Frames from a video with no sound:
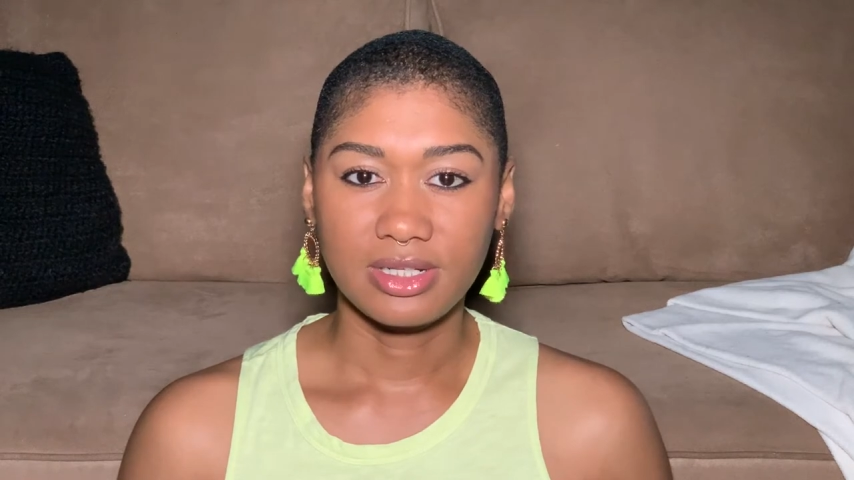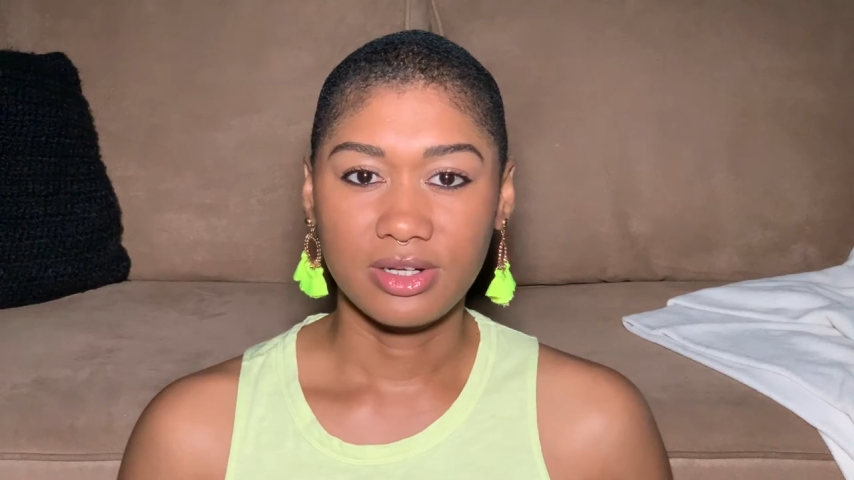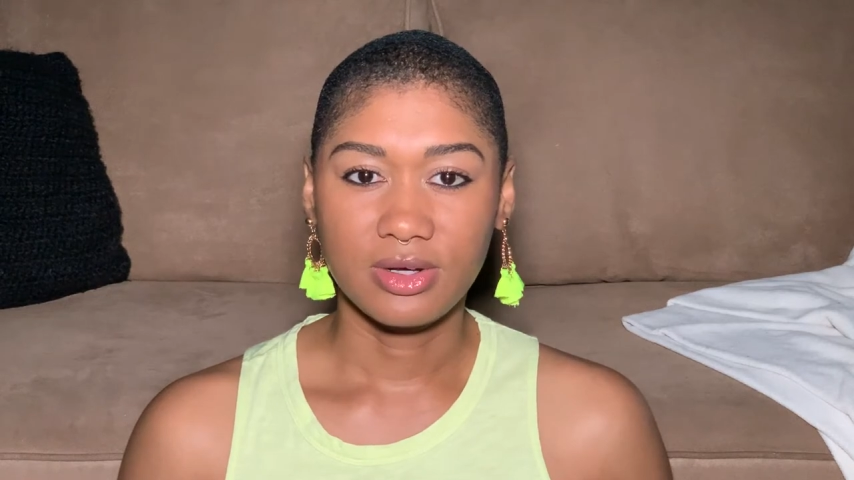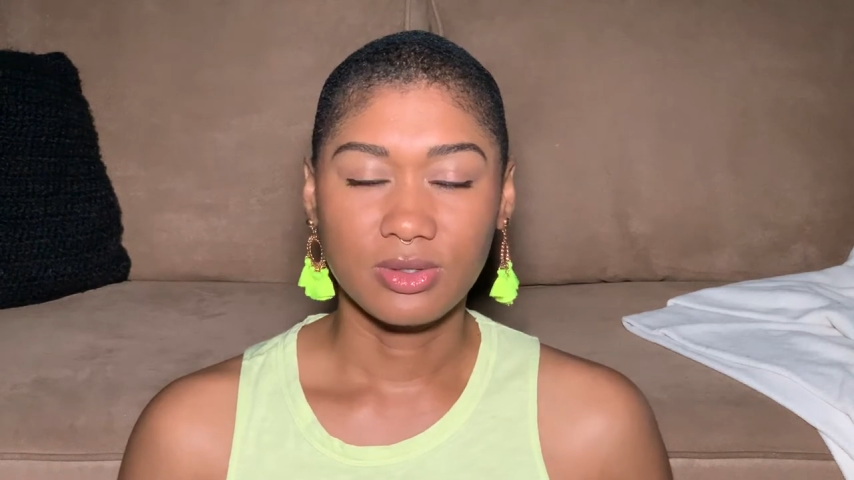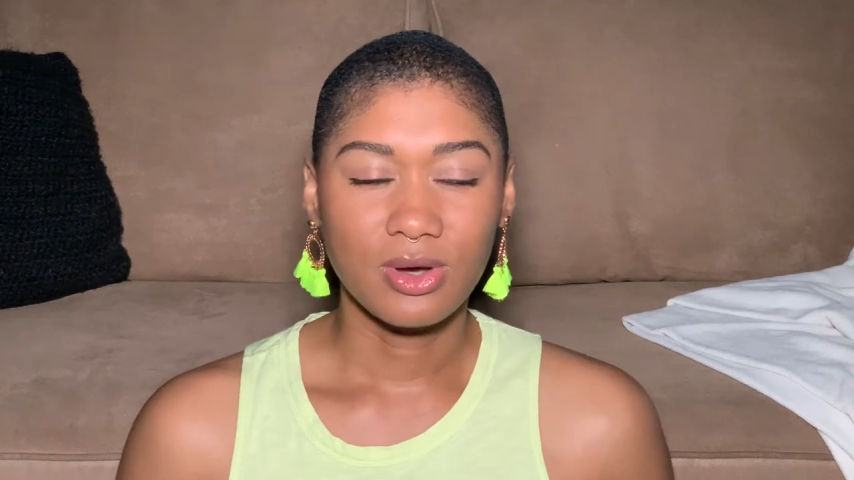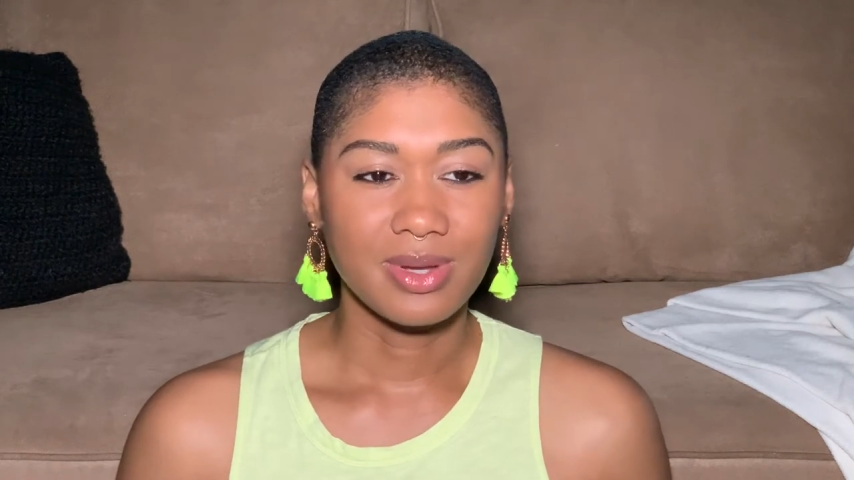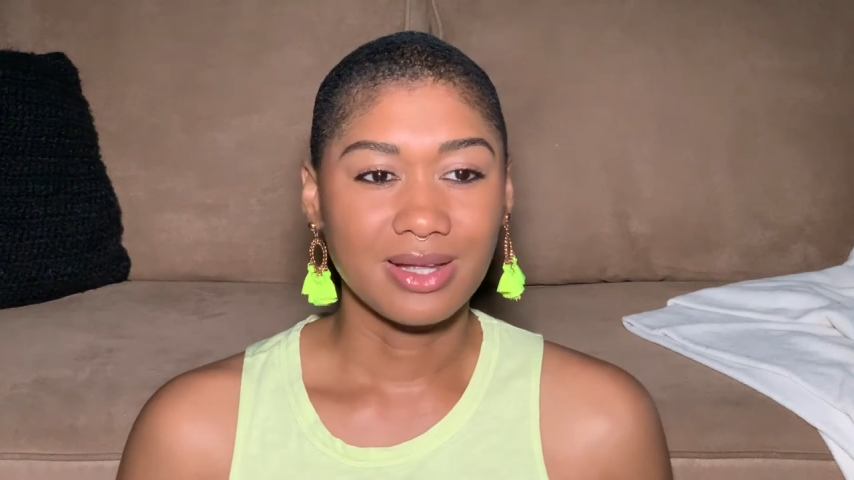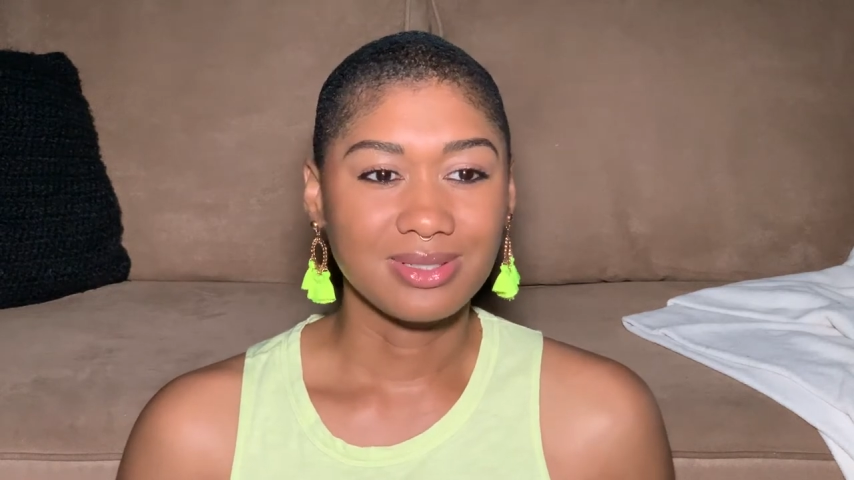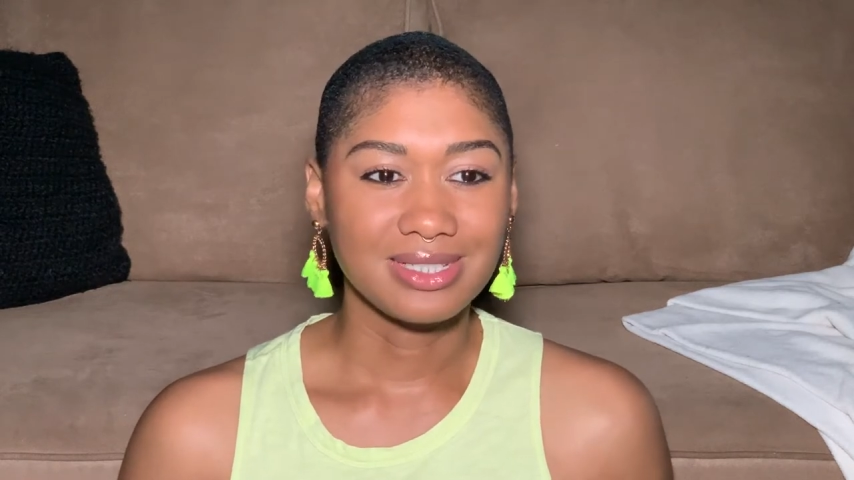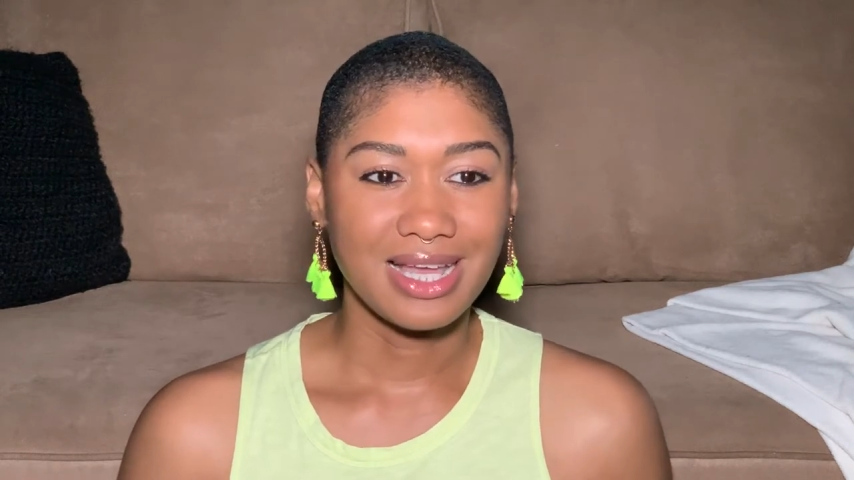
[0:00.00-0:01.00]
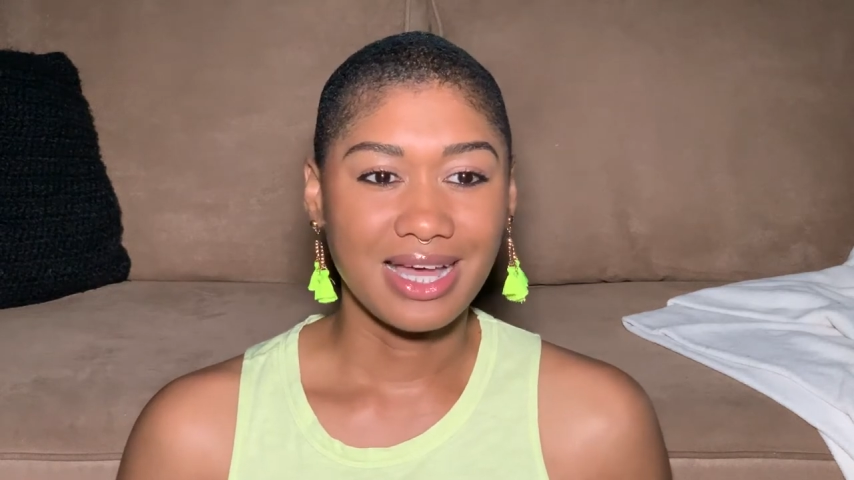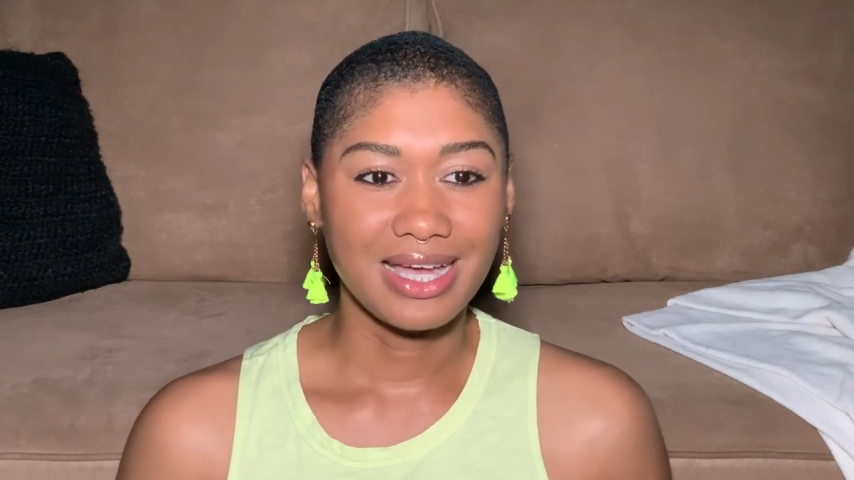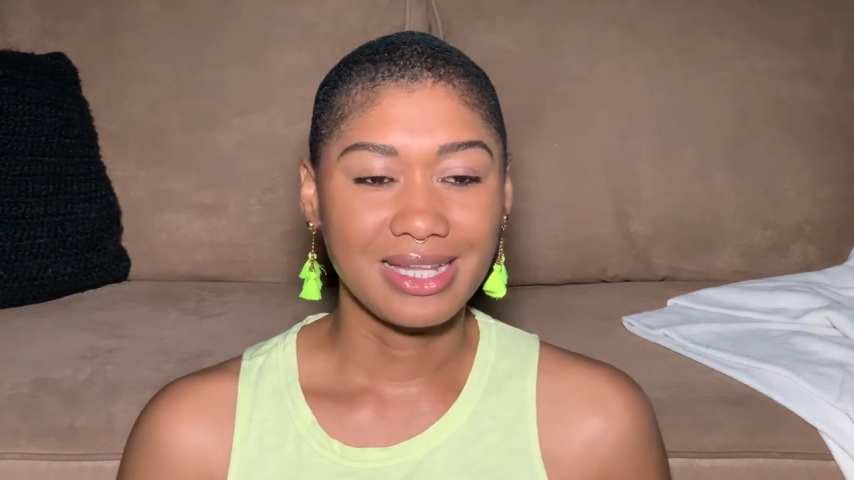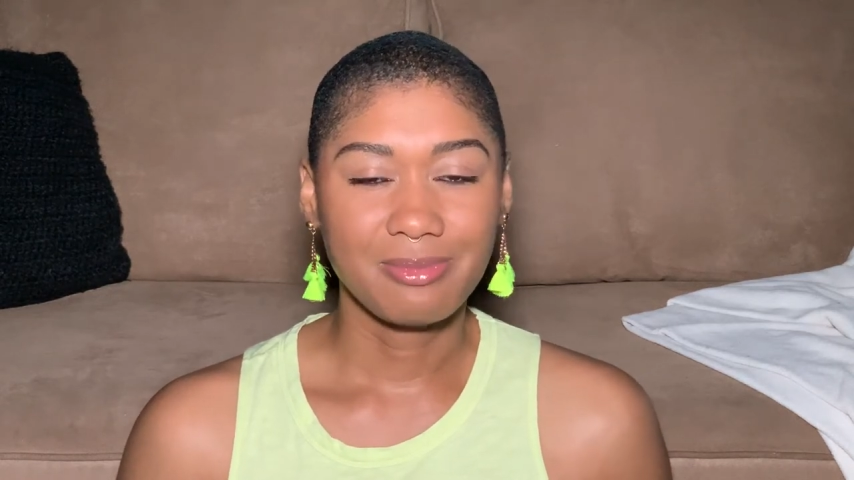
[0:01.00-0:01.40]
you know, going outside,